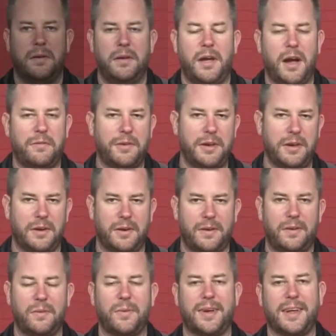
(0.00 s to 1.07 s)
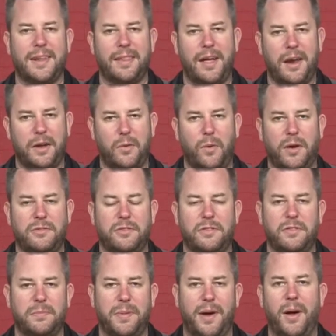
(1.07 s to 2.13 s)
Every year, we get a lot of
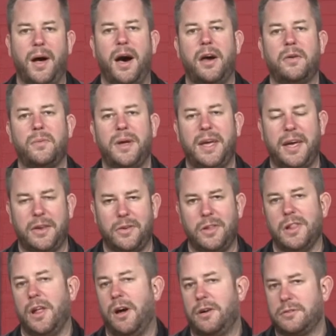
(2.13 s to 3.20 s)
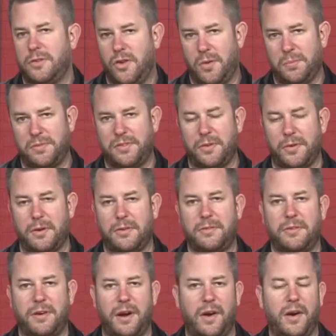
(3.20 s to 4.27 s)
questions about how do we handle long-term storage
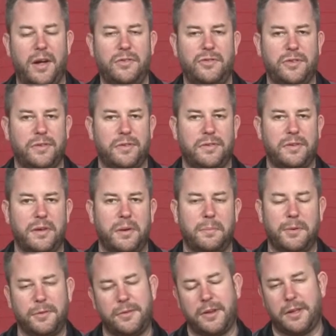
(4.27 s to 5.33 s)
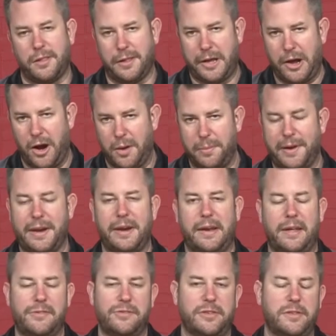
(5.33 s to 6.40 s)
for our engines, particularly carbureted
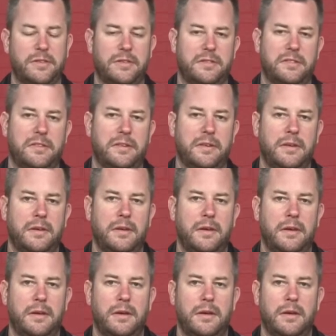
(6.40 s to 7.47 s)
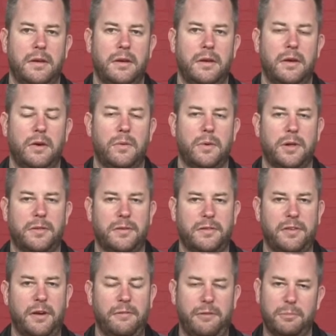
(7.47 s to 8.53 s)
engines. Well, to
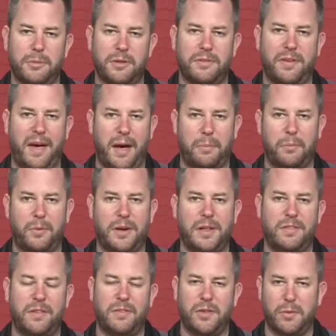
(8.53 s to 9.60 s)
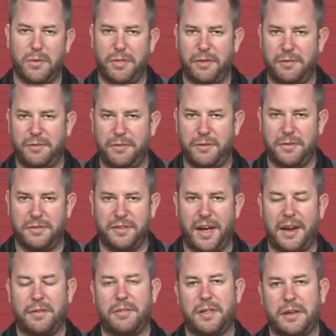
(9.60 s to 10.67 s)
start from the top, we need to deal with the fuel side
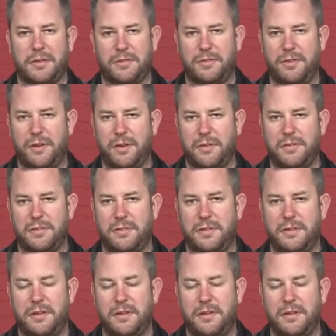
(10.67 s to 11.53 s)
of things first.